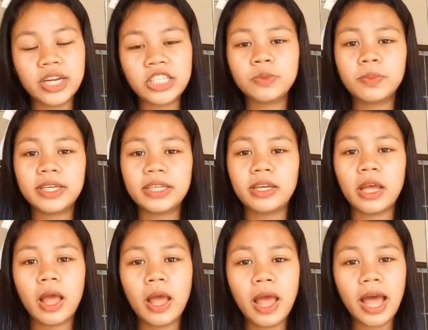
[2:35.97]
raised by
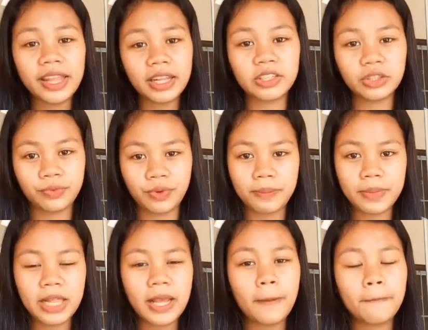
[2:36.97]
another
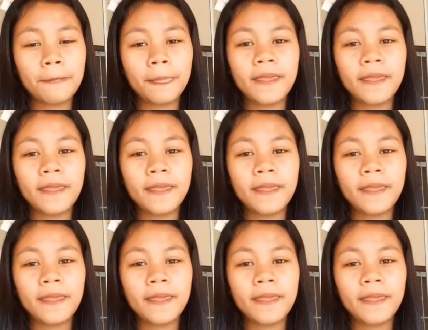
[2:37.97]
family,